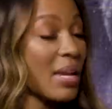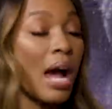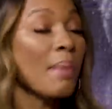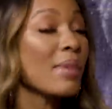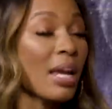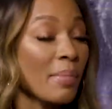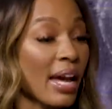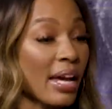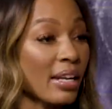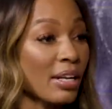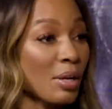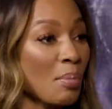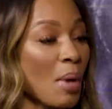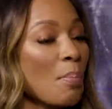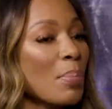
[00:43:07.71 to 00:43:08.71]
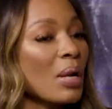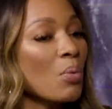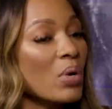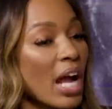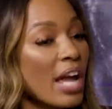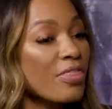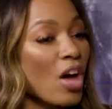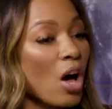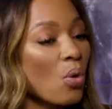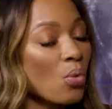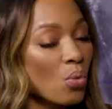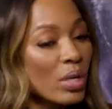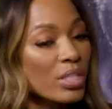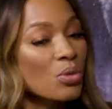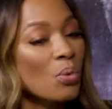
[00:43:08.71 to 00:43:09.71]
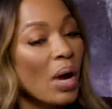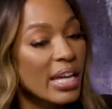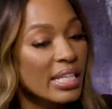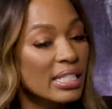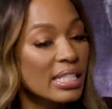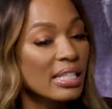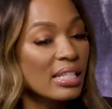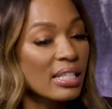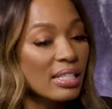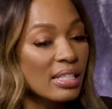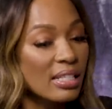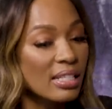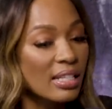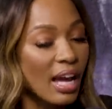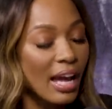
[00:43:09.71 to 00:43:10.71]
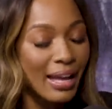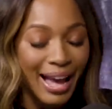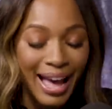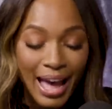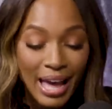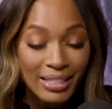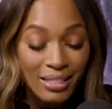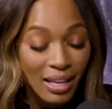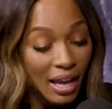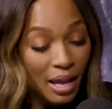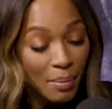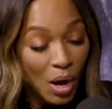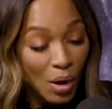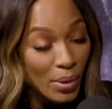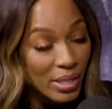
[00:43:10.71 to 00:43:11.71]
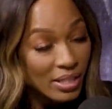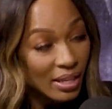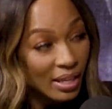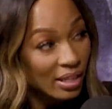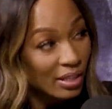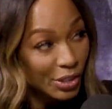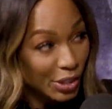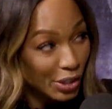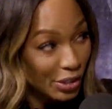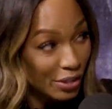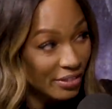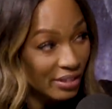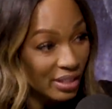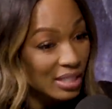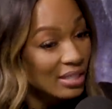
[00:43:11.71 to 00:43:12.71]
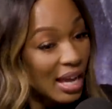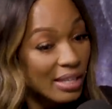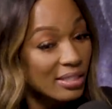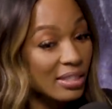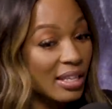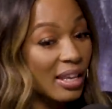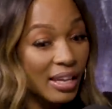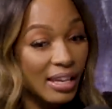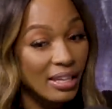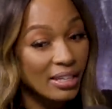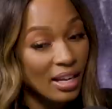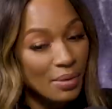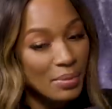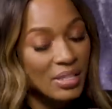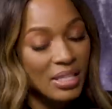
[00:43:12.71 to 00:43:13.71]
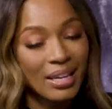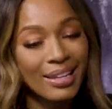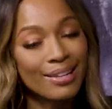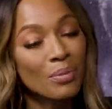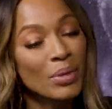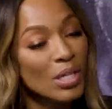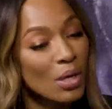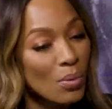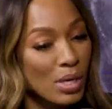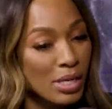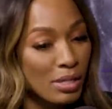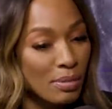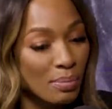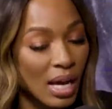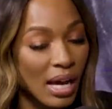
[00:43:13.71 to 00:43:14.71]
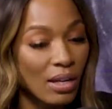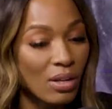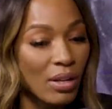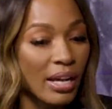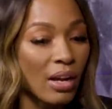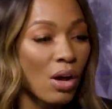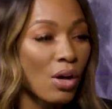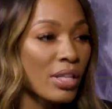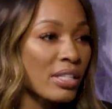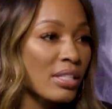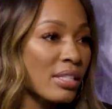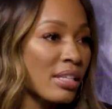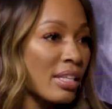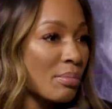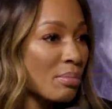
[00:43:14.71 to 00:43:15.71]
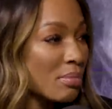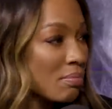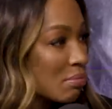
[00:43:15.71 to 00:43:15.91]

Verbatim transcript: mean, I'm not mad at him. But what I thought, what Dwight did, I, I I'm always ahead of the curve because I said I was like, we don't want him. I don't like all these keep